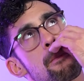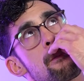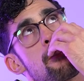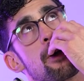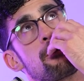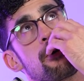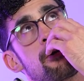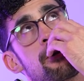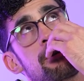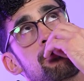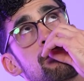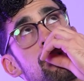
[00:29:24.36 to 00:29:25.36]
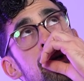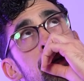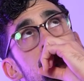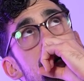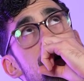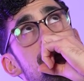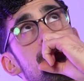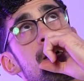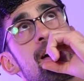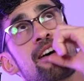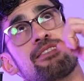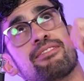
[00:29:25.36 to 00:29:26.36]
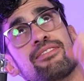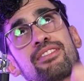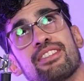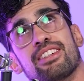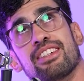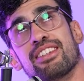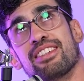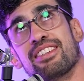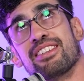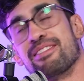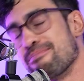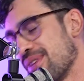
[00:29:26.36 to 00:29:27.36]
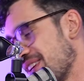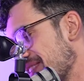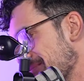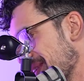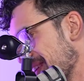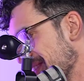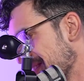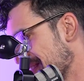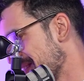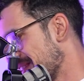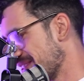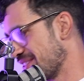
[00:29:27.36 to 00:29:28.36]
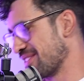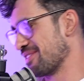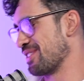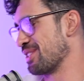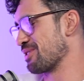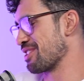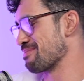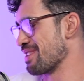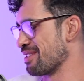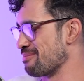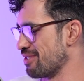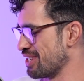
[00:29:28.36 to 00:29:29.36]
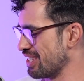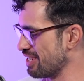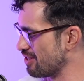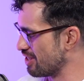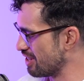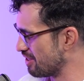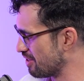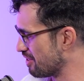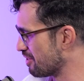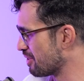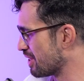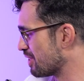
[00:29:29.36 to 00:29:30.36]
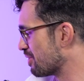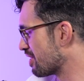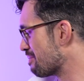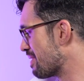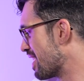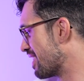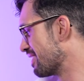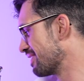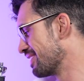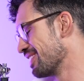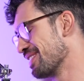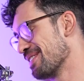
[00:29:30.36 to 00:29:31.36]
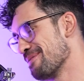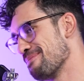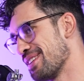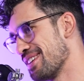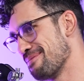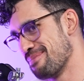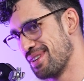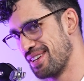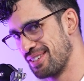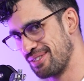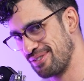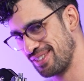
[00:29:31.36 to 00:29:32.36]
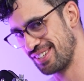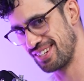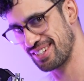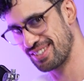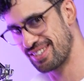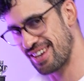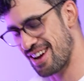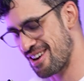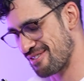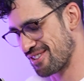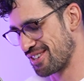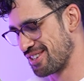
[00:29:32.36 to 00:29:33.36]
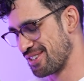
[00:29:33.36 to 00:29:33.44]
Where were we talking about that? Plant-based. We could talk about Brazilian Jiu-Jitsu. We could talk about plant-based for the next hour or two.